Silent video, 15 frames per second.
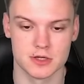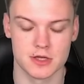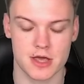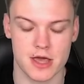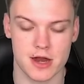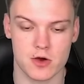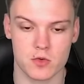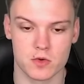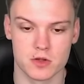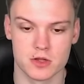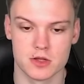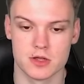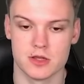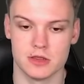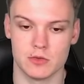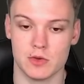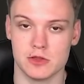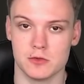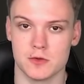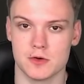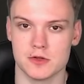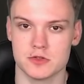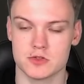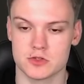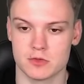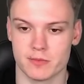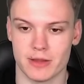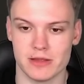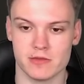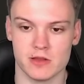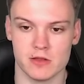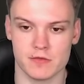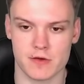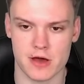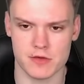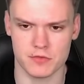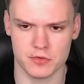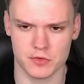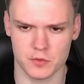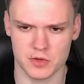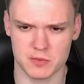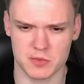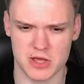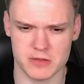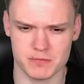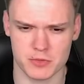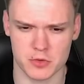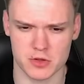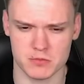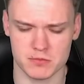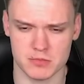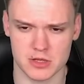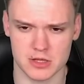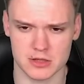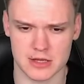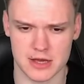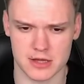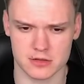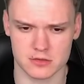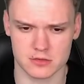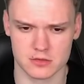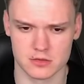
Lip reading: And now, the way to go is just to play C5, with the main point being that,